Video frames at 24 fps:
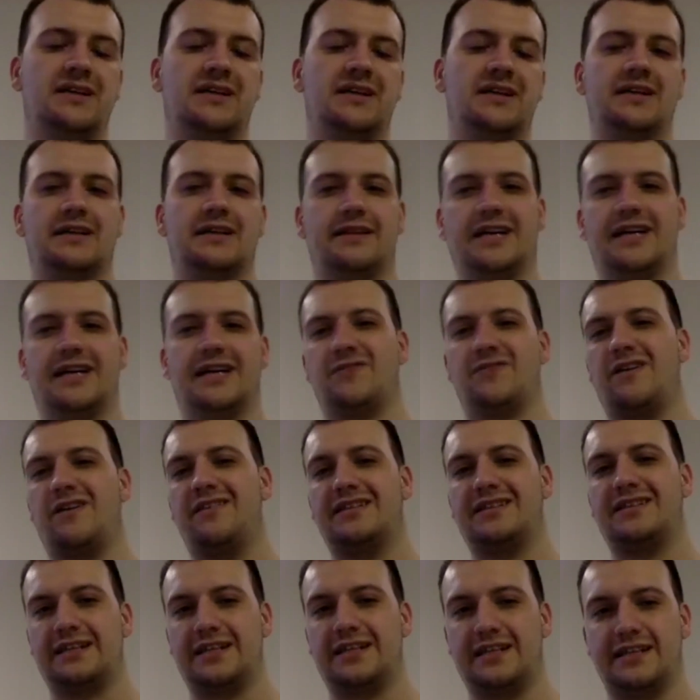That's very
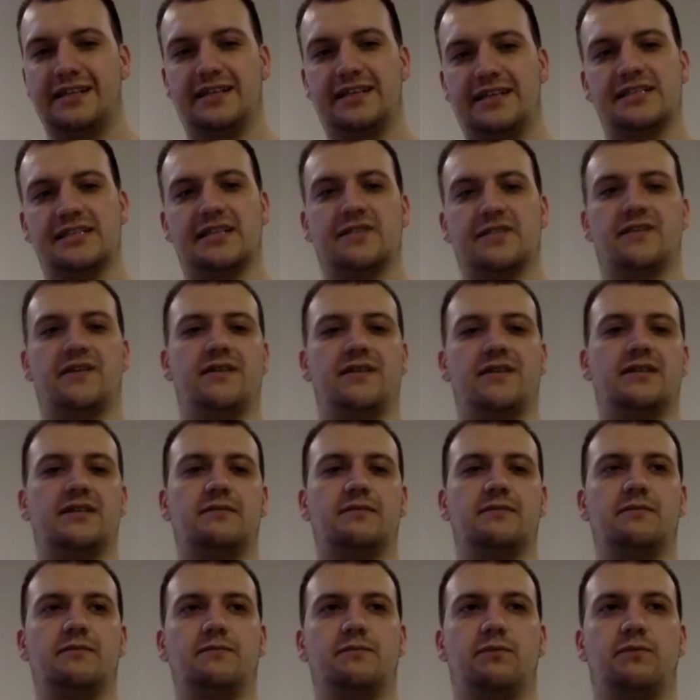tedious. It's
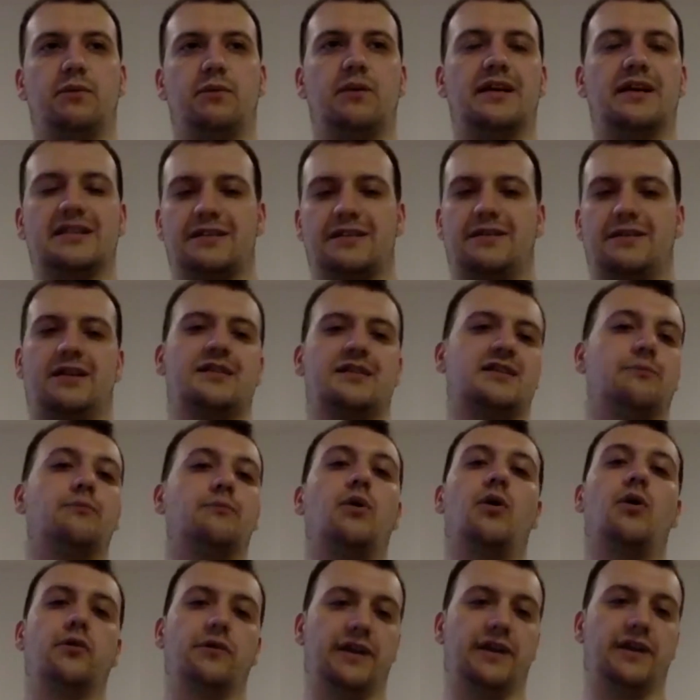a
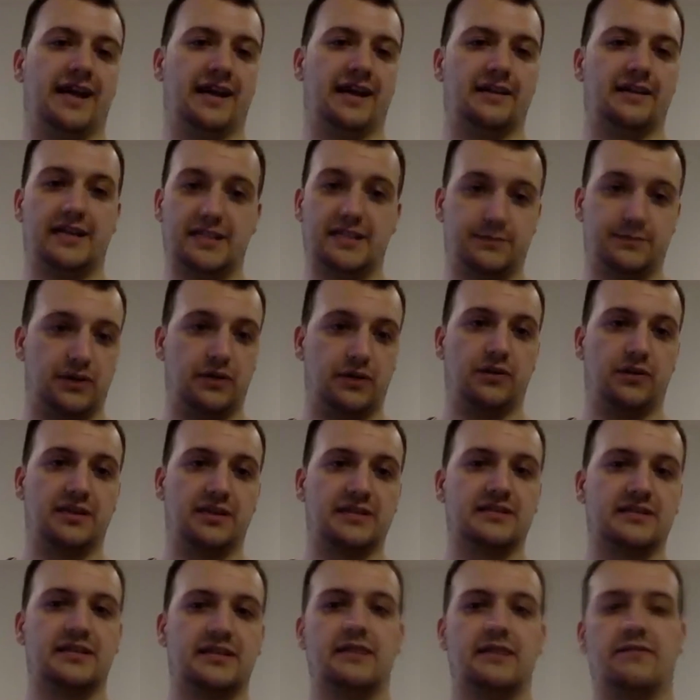bottleneck, let's be
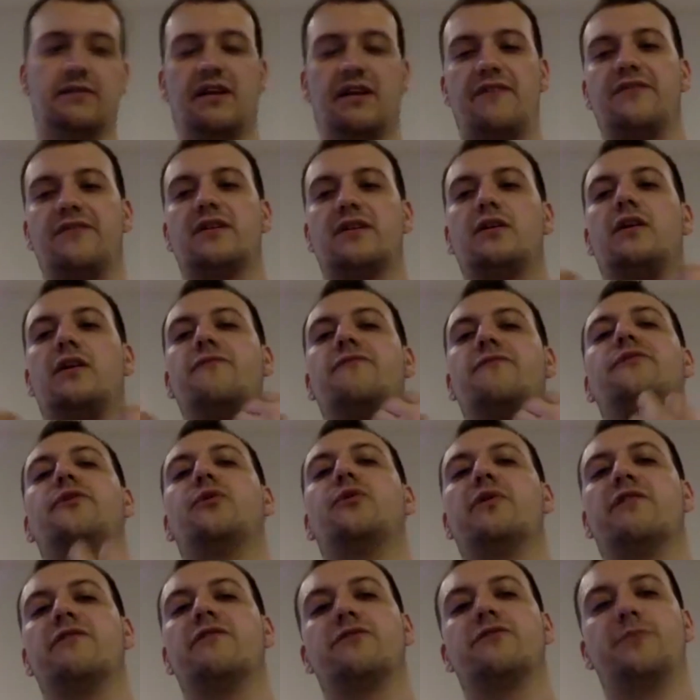honest. They're having to go and fill
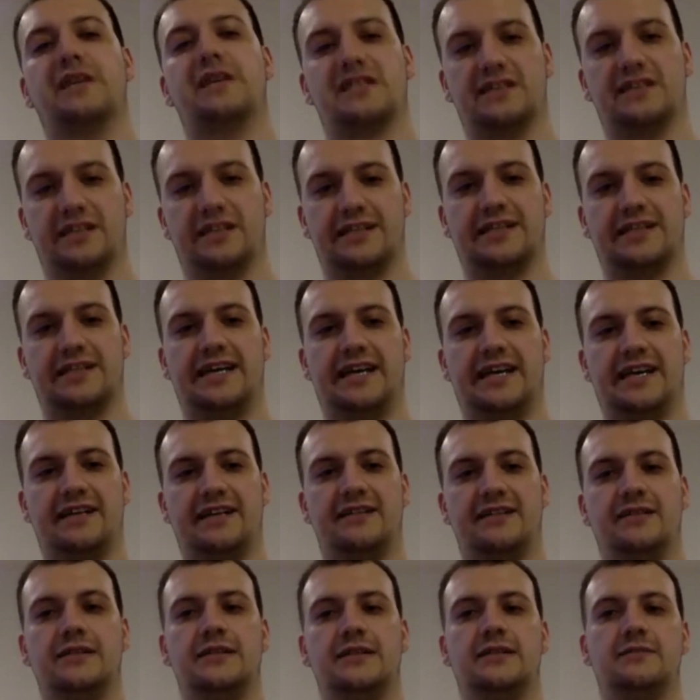their information in again.
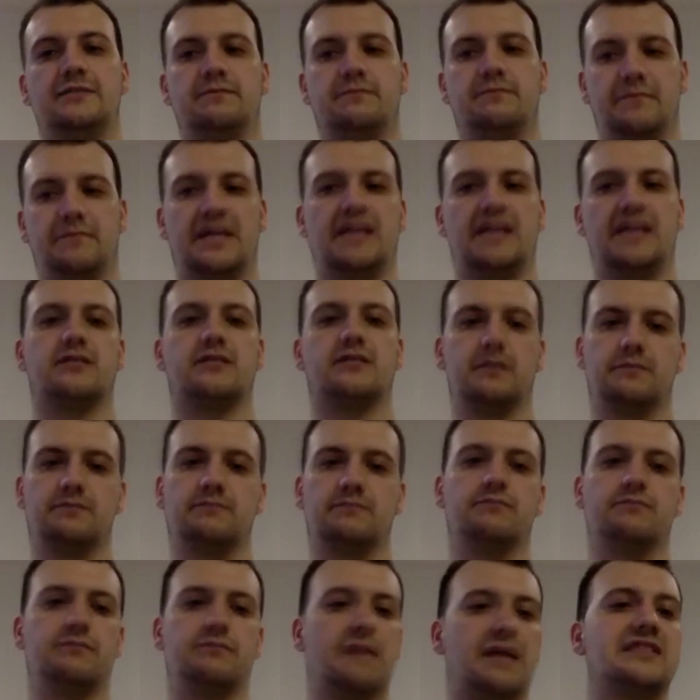That's going to
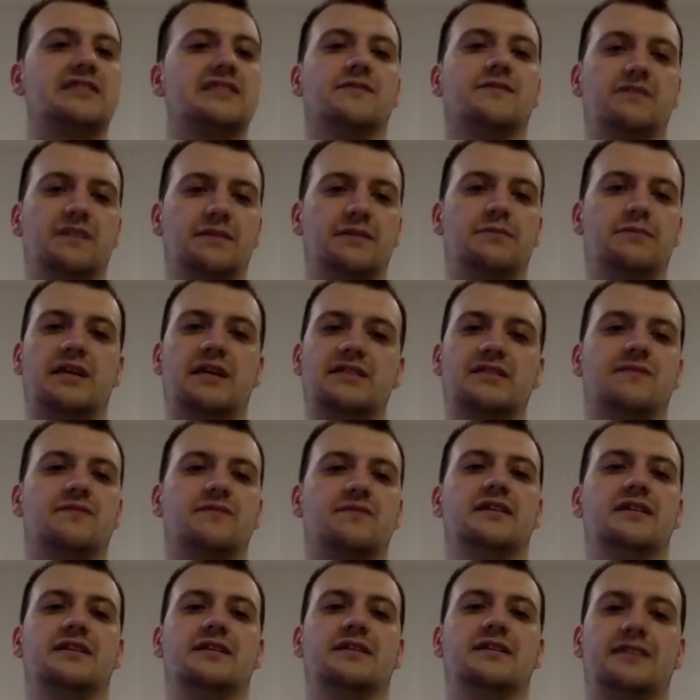massively
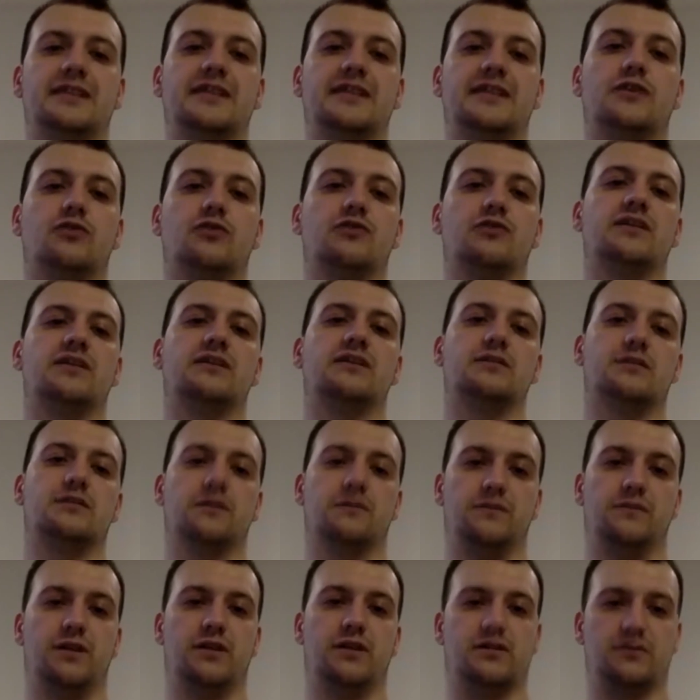decrease your
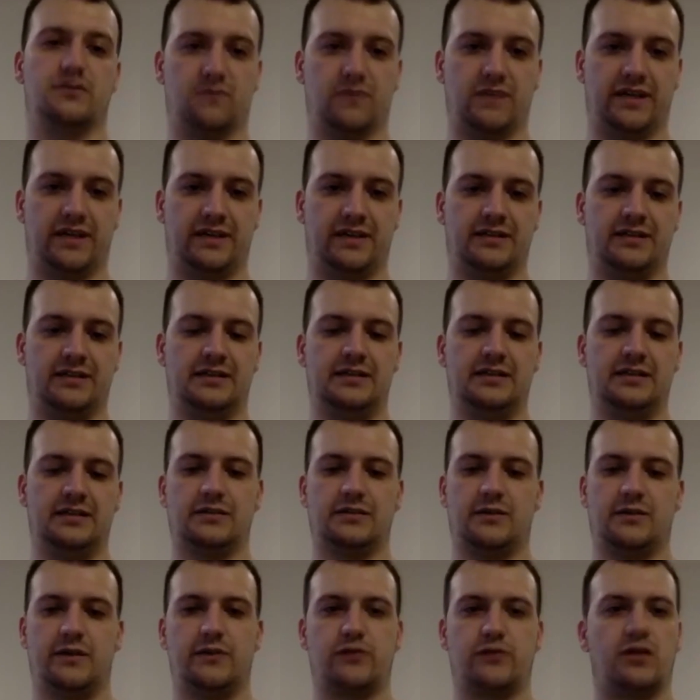conversion rate. So
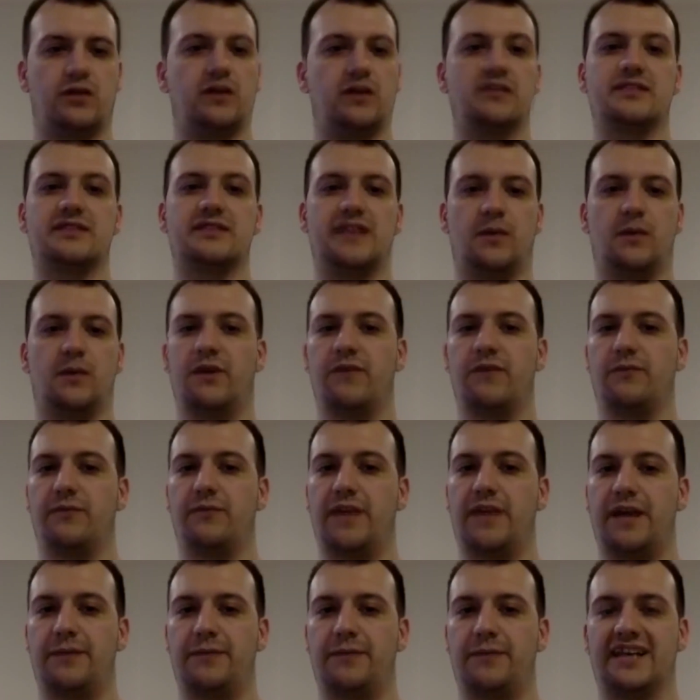I try and stay away from
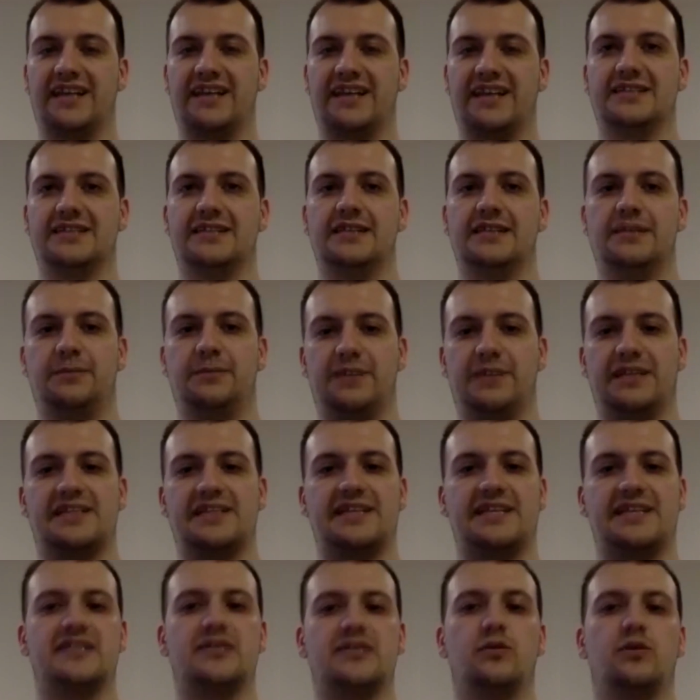that piece. But
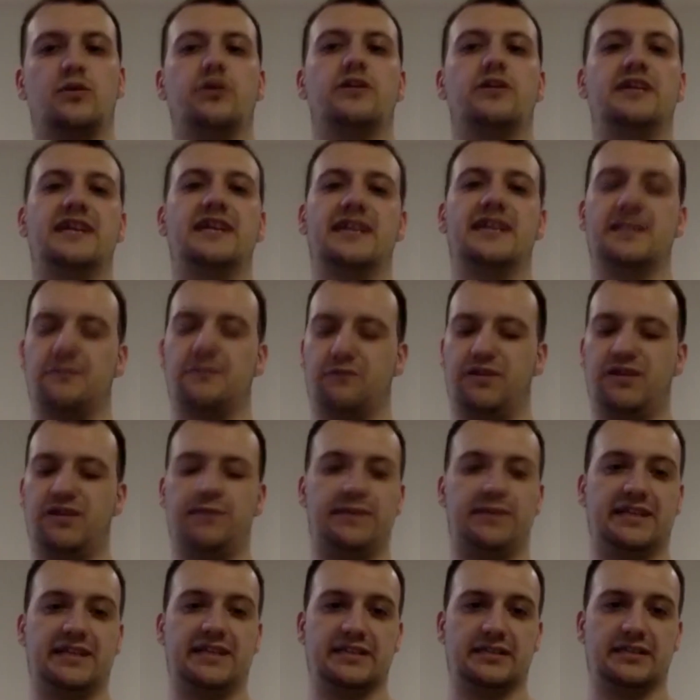essentially what you need is 3
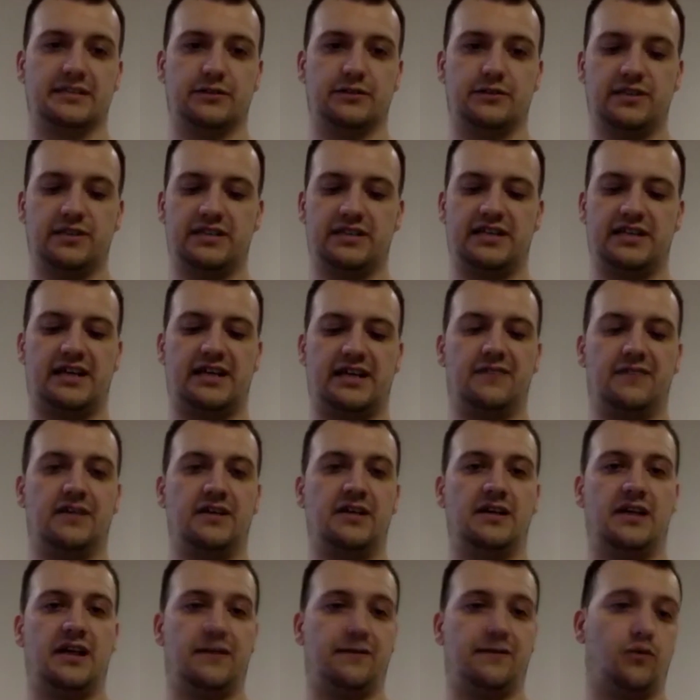pieces. You need to have
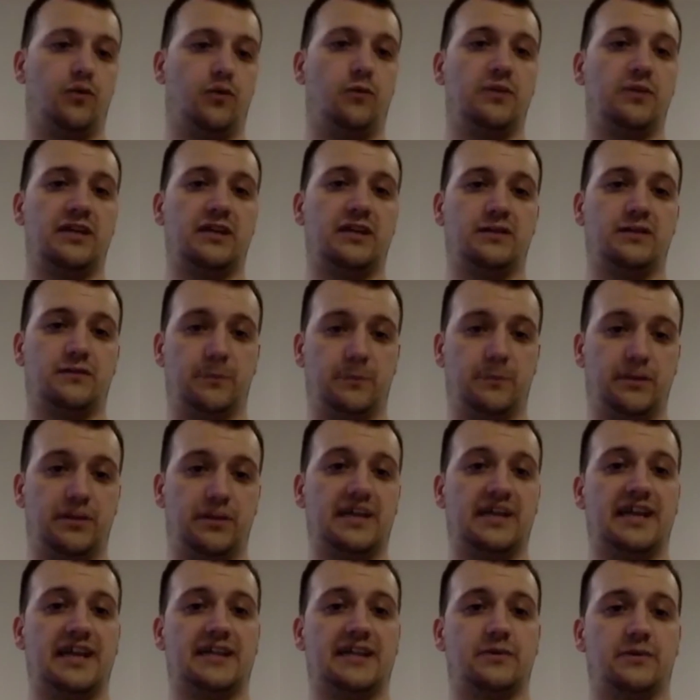a form that you've
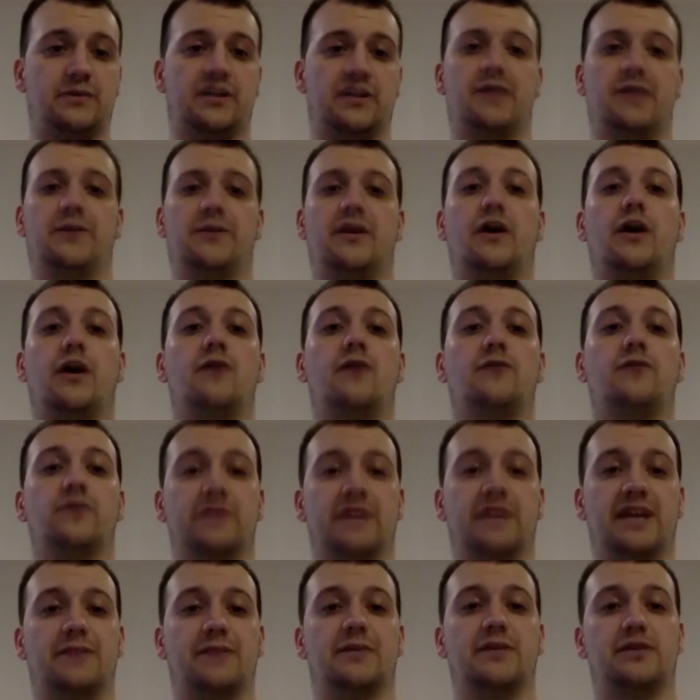communicated with them and offered
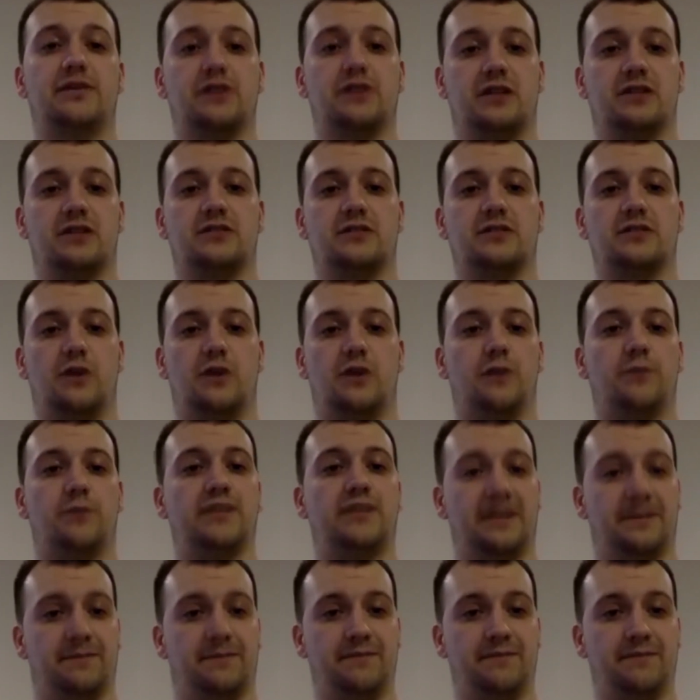them the chance to opt in.